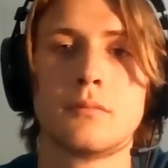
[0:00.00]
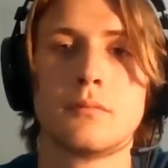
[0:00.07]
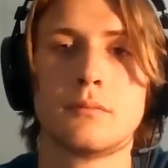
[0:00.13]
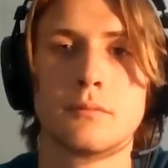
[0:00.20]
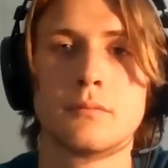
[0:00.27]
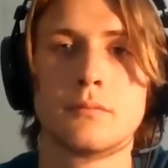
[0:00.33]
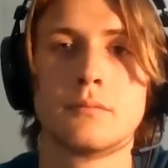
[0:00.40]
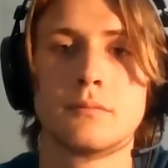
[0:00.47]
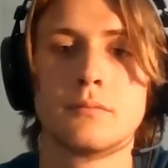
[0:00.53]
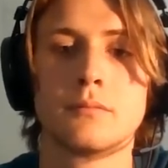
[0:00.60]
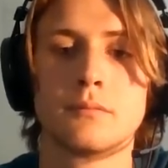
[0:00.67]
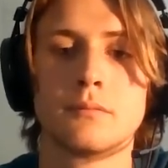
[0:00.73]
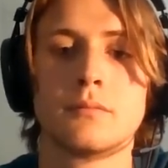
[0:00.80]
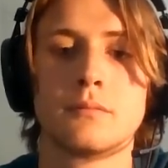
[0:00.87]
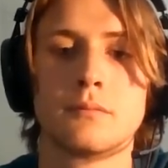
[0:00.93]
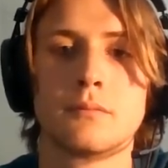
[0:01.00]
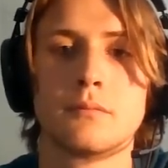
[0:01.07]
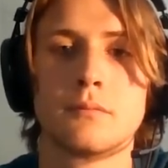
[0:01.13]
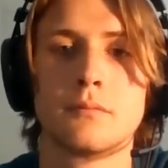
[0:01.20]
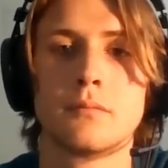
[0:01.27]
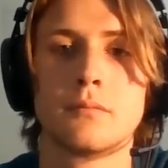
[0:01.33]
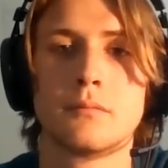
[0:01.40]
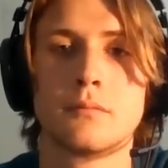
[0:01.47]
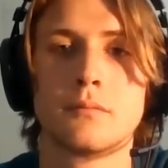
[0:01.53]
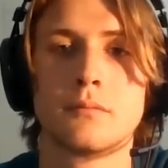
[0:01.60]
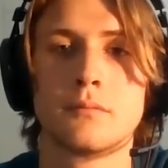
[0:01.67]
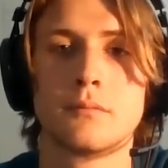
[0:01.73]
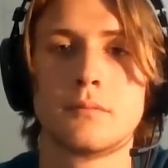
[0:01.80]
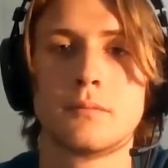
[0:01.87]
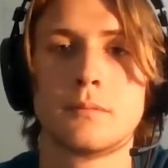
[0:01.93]

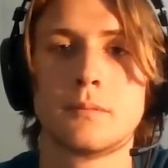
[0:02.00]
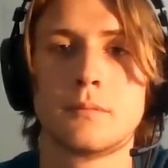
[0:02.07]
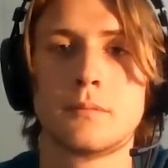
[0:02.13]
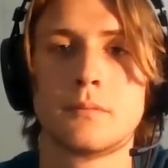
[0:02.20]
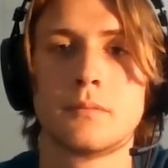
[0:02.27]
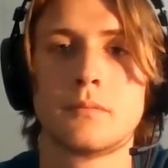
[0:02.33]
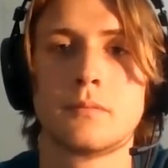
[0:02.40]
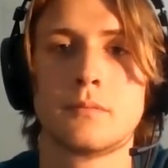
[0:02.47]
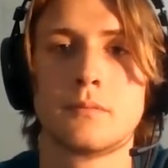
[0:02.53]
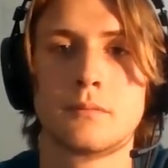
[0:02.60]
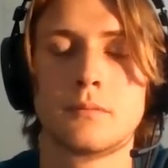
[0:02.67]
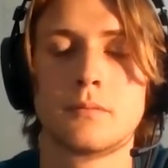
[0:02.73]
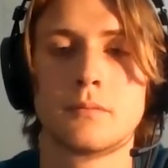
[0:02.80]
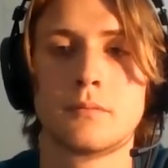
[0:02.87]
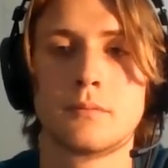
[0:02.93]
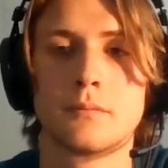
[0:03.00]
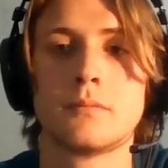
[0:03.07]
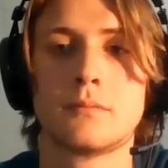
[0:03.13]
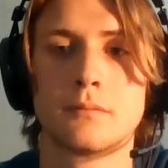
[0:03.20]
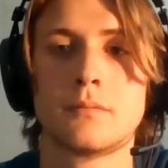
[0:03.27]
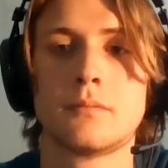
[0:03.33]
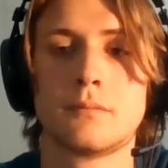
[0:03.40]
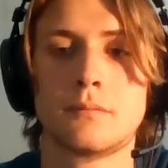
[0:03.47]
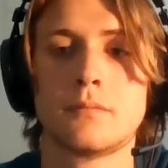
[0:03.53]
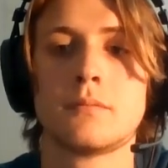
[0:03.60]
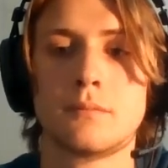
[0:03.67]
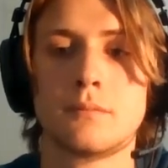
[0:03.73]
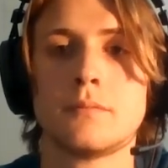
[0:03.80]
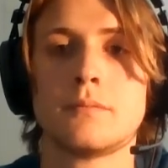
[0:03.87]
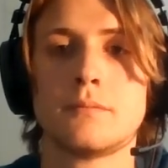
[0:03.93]

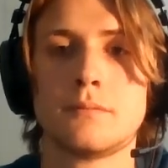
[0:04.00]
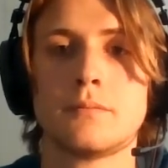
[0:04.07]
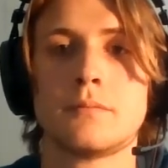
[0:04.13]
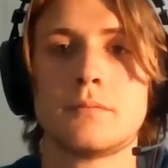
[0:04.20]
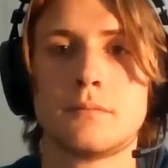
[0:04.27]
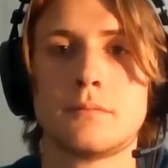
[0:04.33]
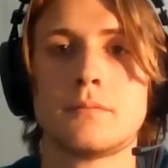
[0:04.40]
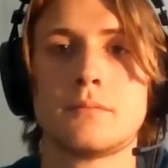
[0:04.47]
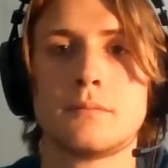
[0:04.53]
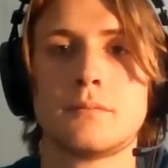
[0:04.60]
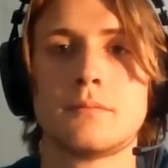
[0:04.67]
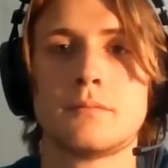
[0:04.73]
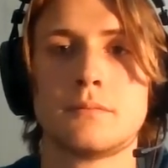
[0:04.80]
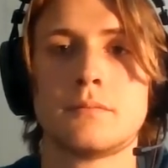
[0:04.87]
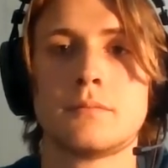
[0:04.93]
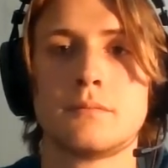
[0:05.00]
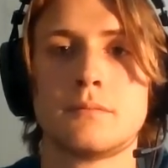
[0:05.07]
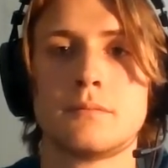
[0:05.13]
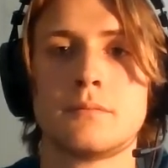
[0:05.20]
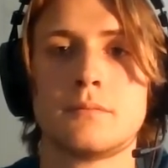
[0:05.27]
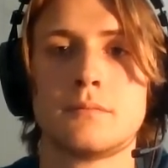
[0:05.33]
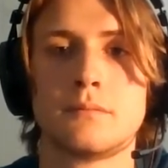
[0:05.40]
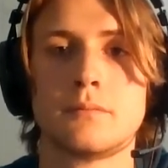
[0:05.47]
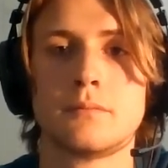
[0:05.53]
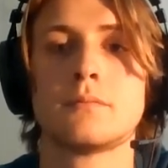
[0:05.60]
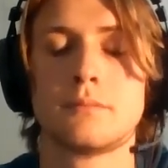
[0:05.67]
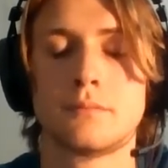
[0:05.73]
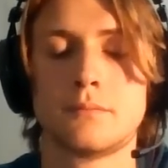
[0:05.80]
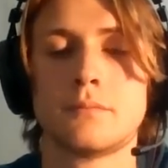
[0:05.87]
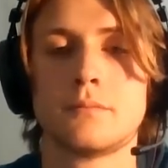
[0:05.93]

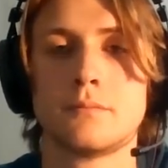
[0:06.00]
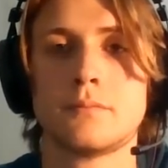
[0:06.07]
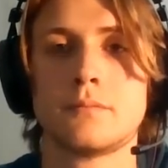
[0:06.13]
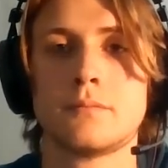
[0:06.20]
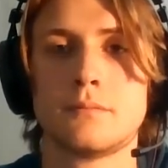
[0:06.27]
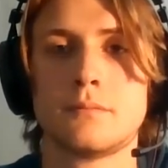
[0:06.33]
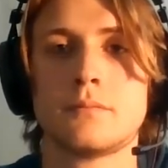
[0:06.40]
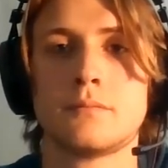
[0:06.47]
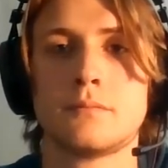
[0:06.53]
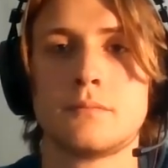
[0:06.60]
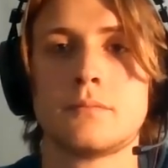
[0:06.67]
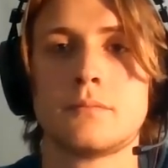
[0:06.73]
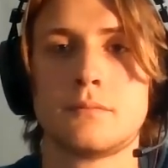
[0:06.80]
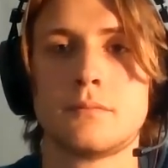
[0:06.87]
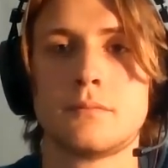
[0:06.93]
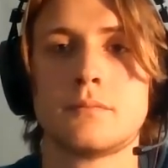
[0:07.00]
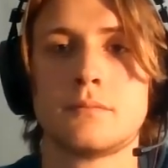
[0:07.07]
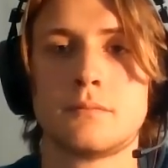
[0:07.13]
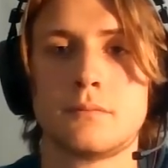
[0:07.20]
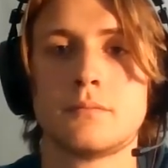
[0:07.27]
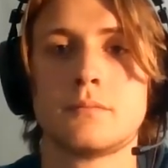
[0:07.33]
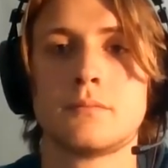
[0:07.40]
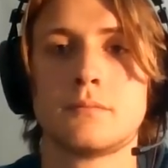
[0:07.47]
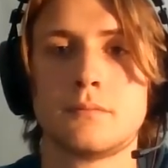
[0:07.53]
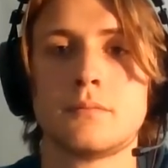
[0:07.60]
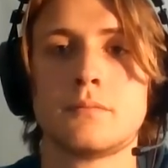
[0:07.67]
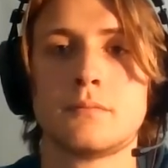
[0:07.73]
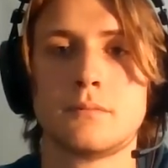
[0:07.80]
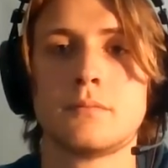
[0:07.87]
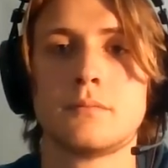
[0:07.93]
(not speaking)